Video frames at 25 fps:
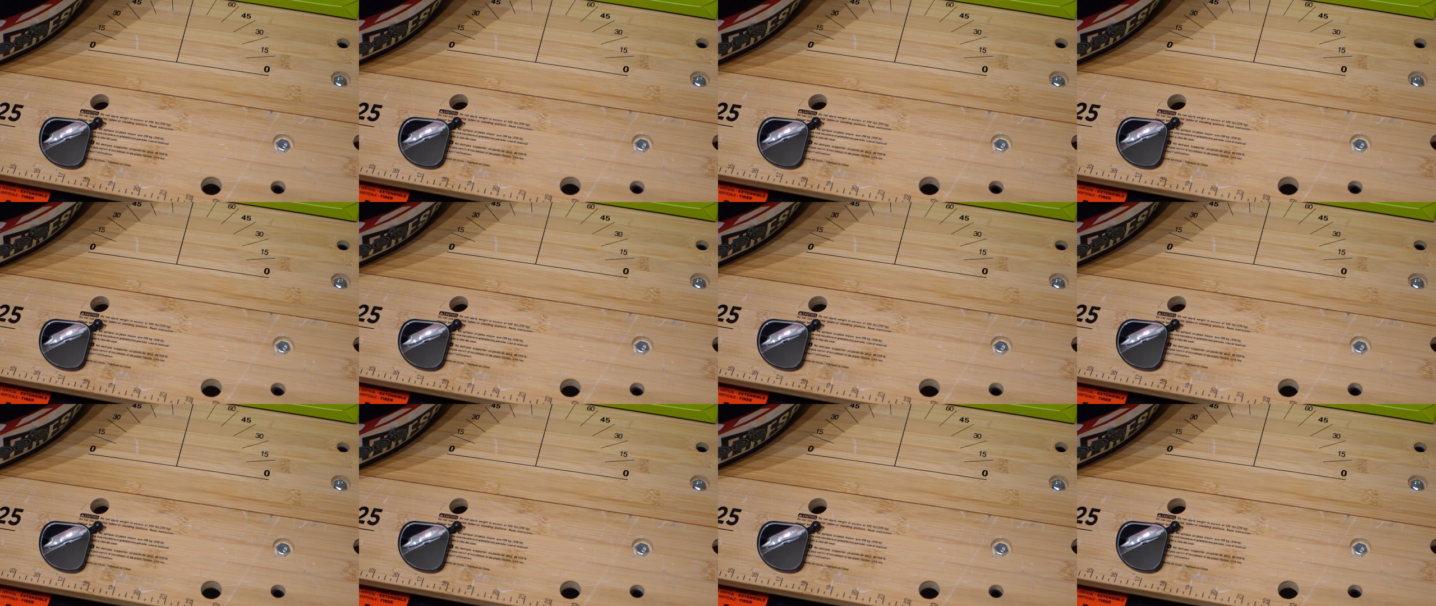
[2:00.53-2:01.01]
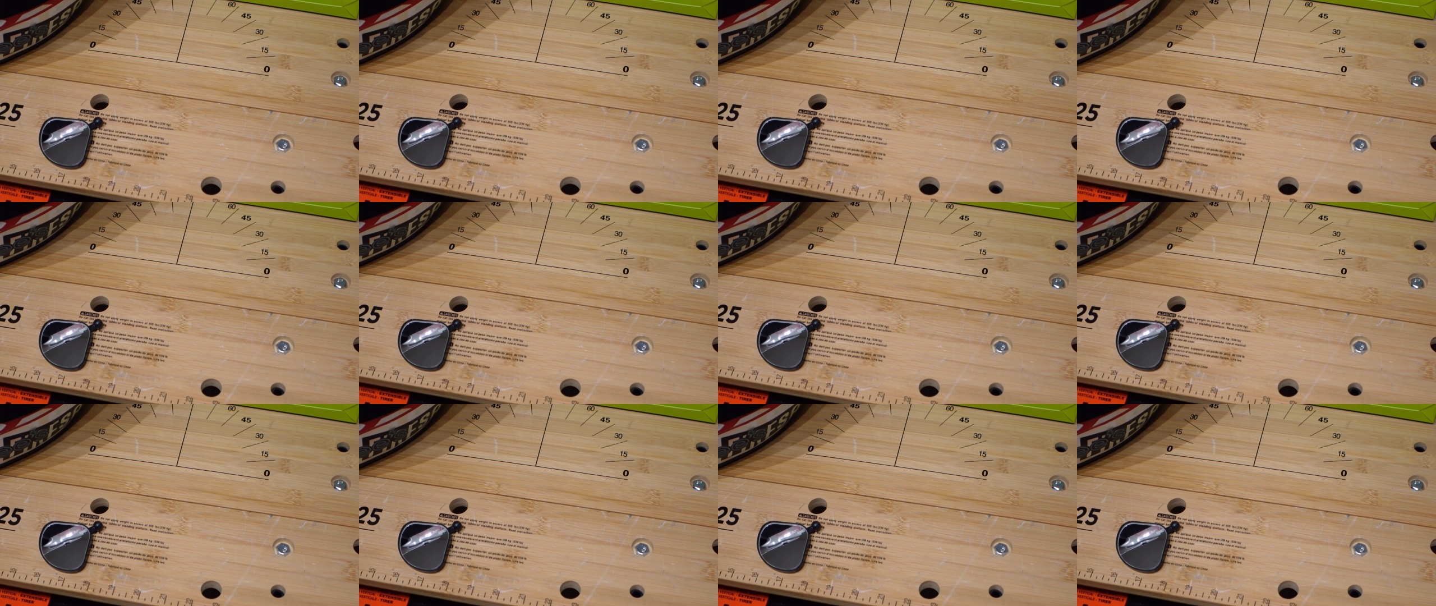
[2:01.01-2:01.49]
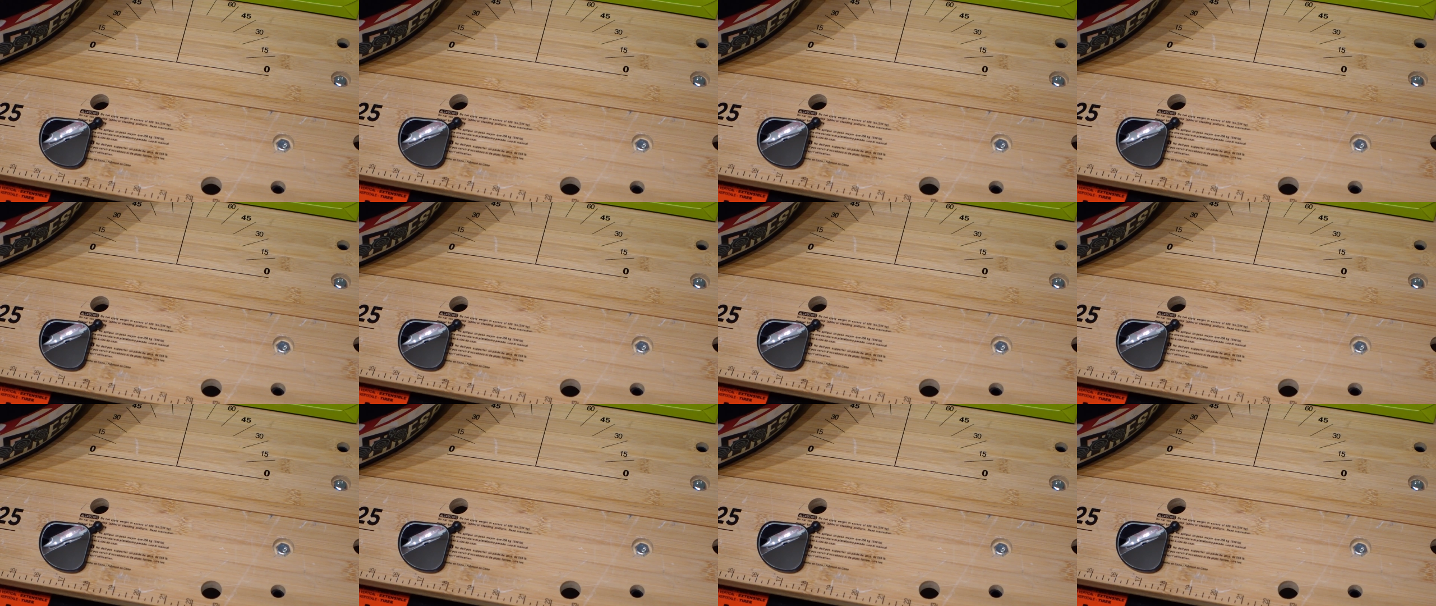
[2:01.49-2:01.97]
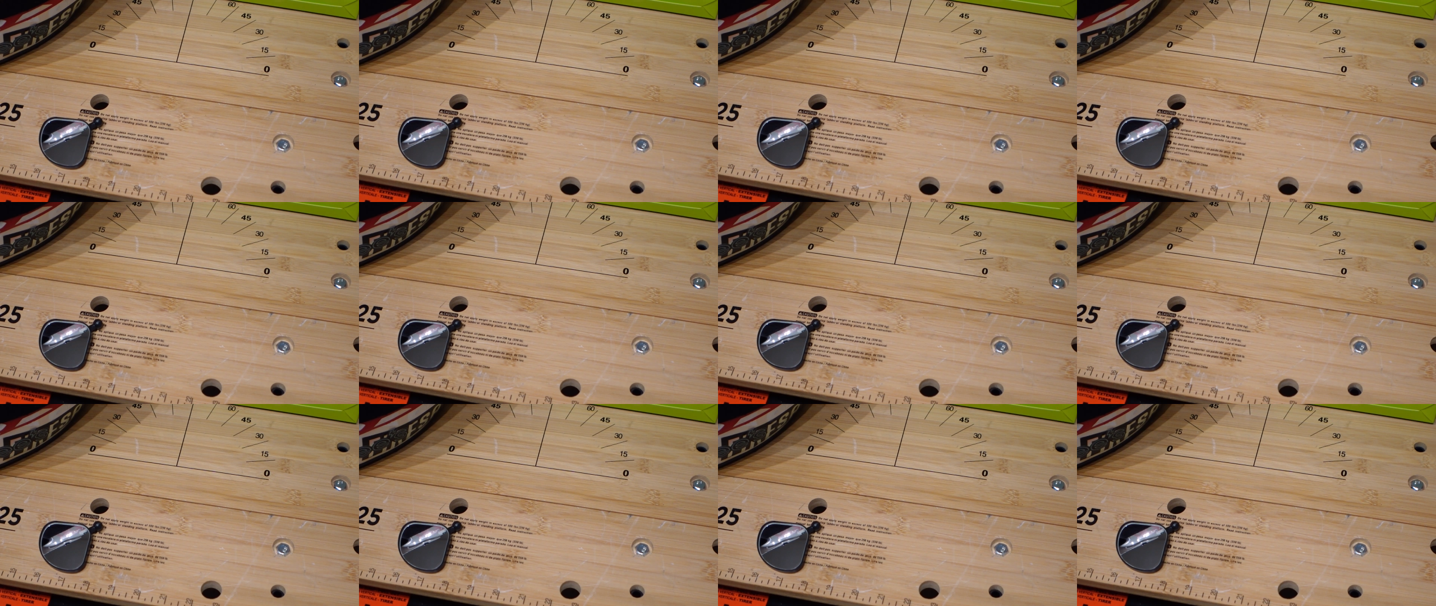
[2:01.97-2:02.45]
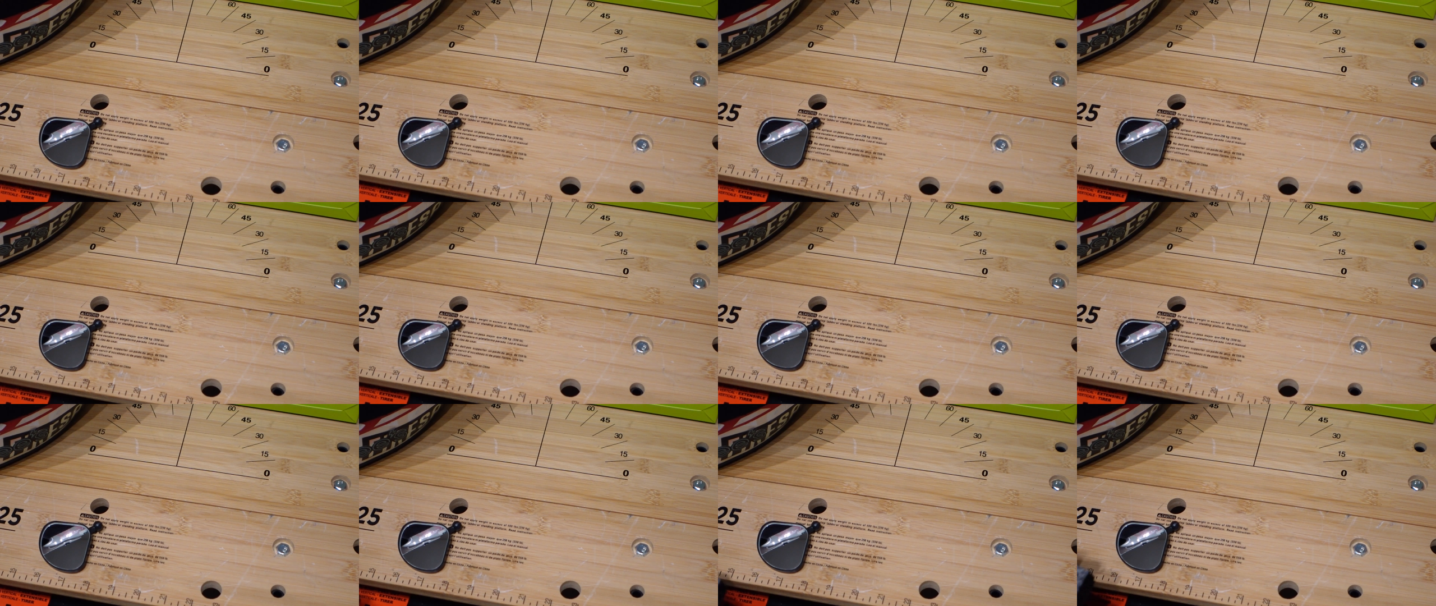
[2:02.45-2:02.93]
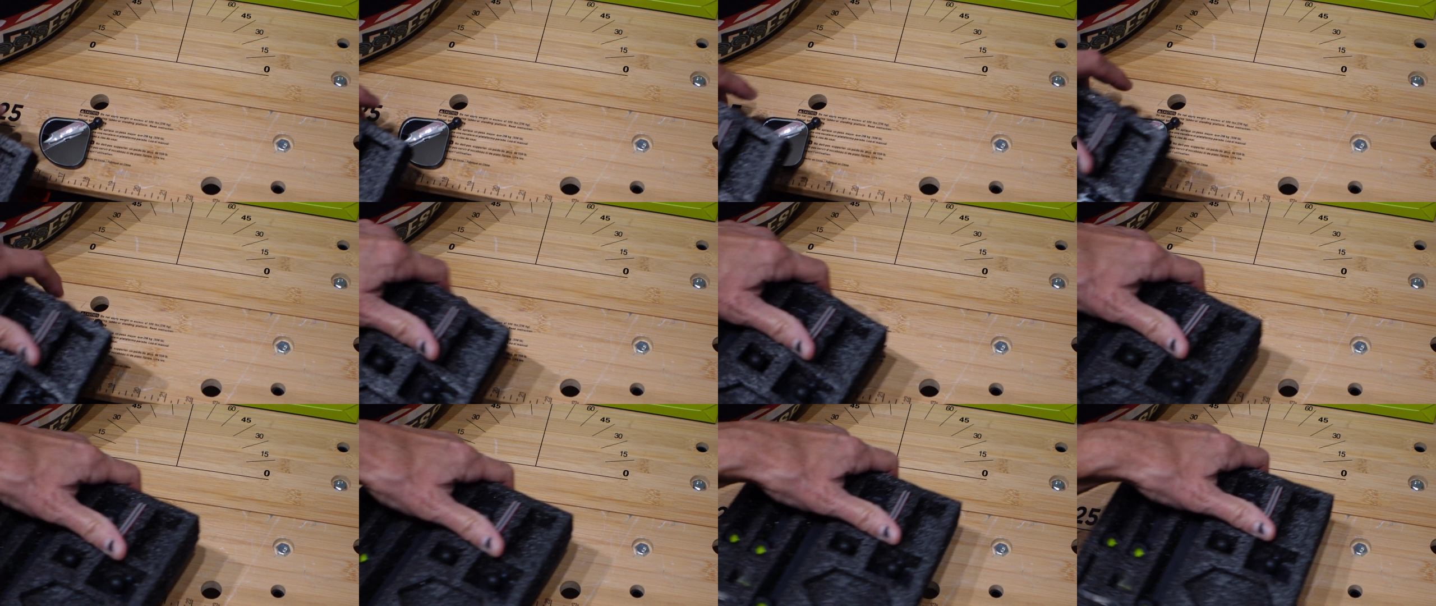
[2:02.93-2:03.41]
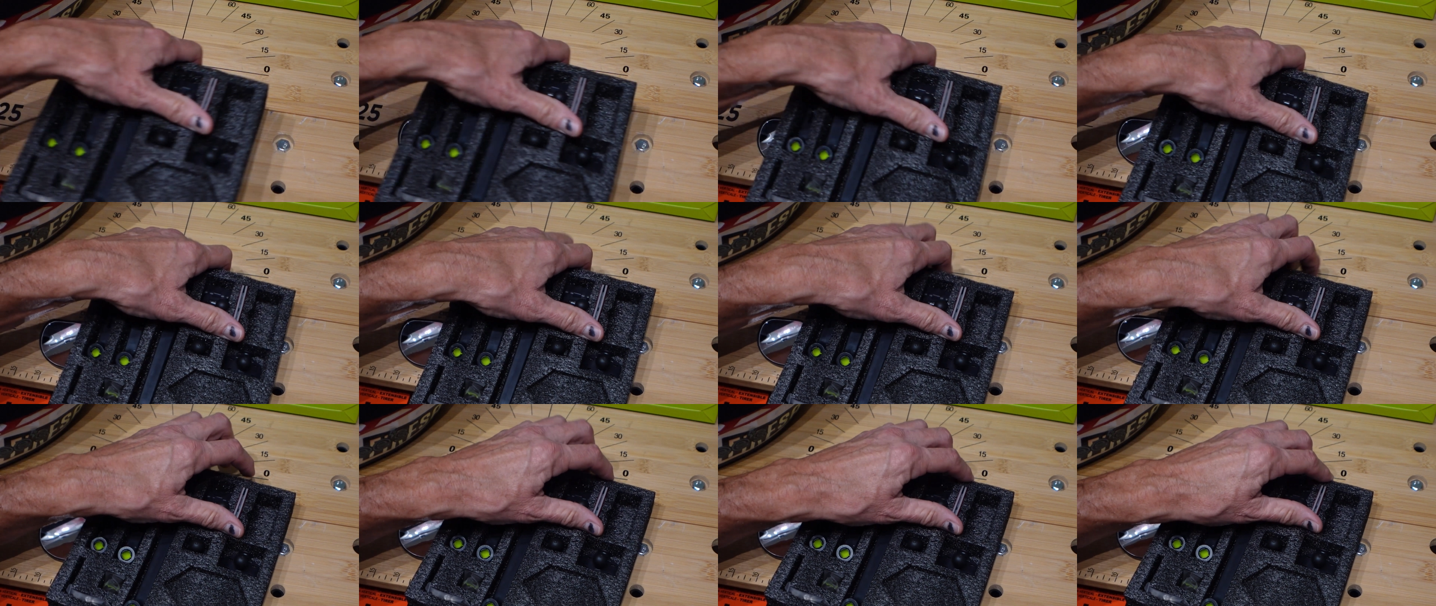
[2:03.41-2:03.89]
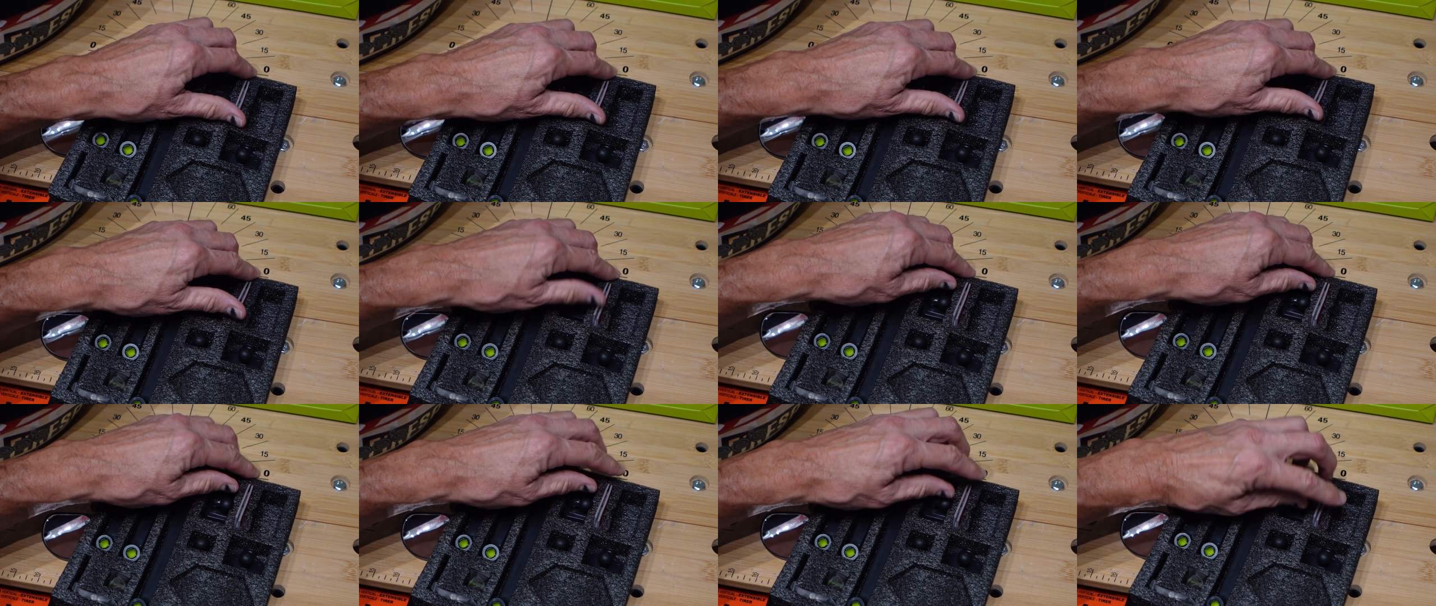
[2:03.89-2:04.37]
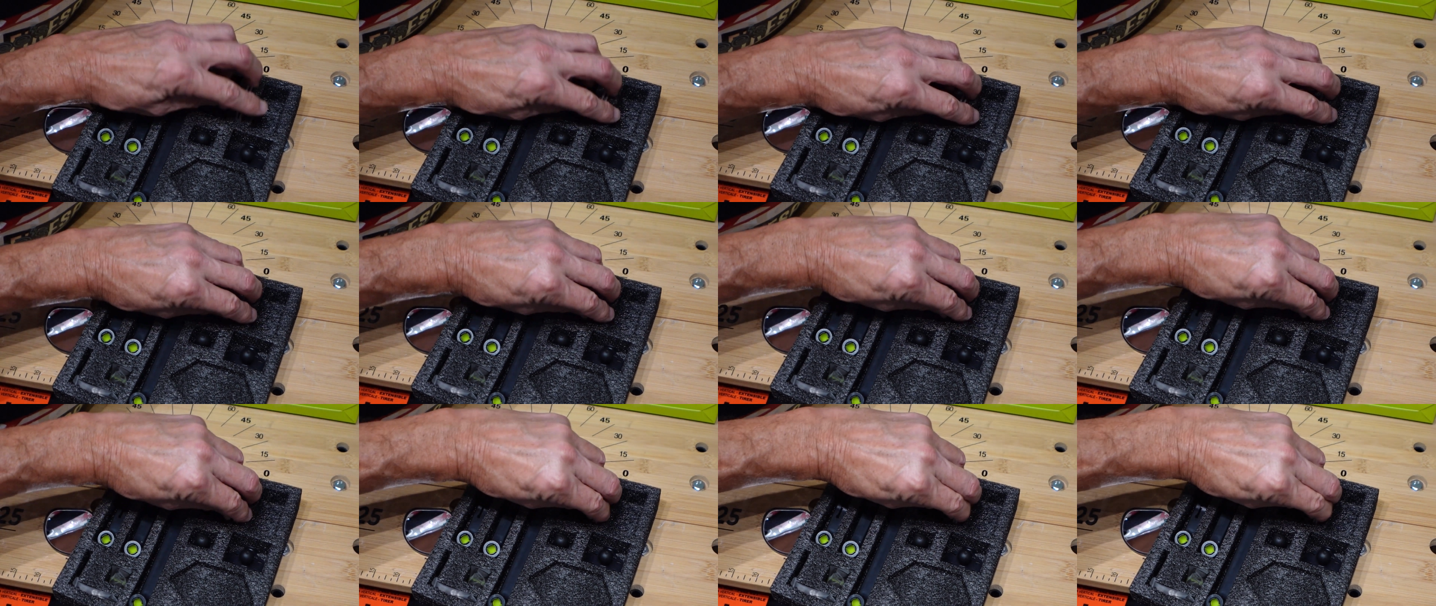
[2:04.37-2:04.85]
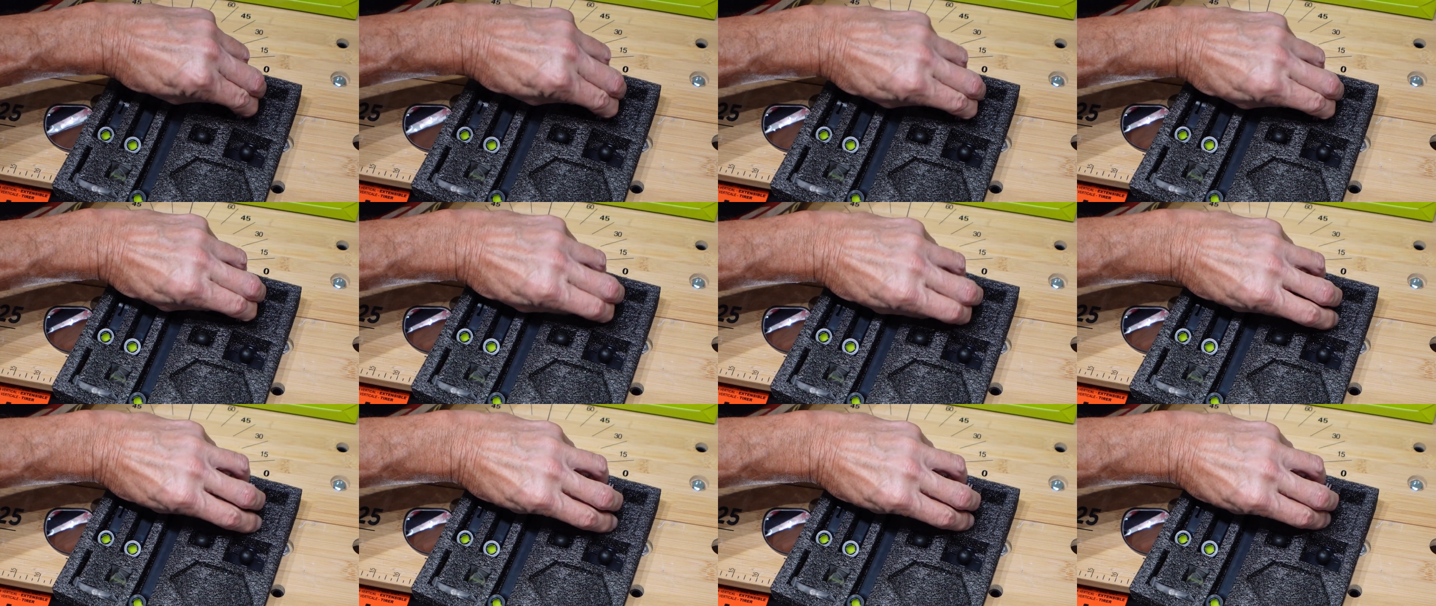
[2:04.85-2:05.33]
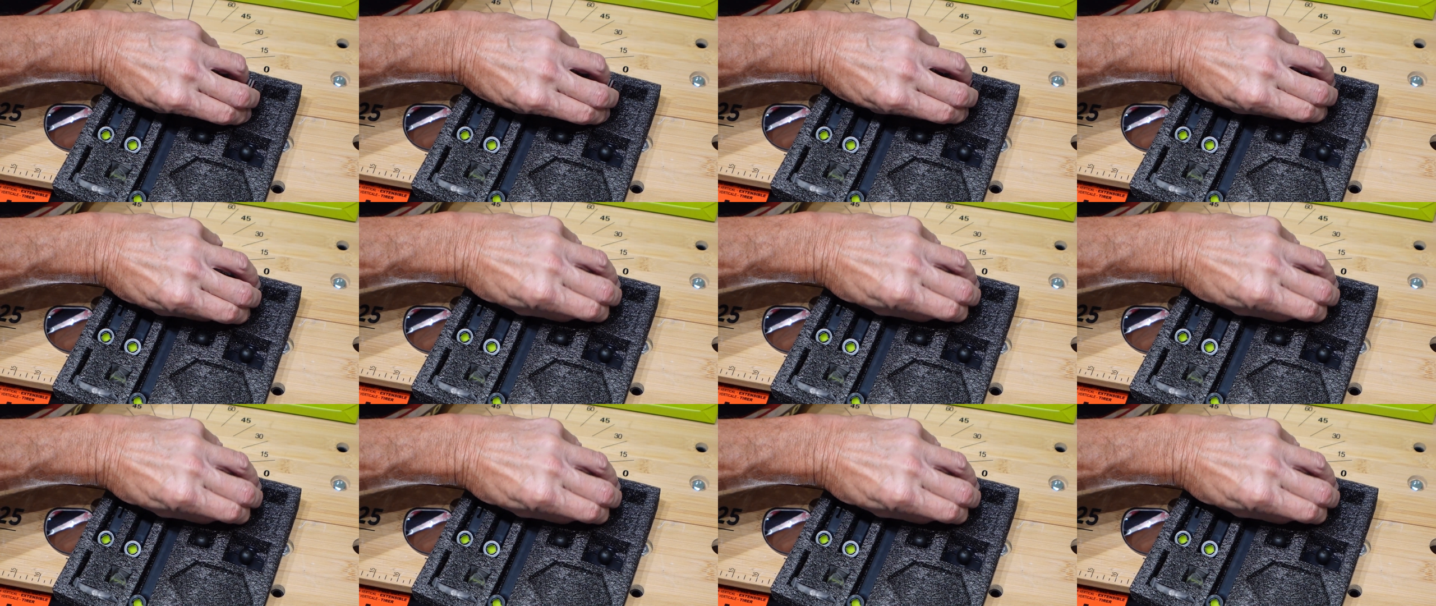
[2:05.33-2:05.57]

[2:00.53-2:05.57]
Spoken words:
Nobody's mouth can be seen.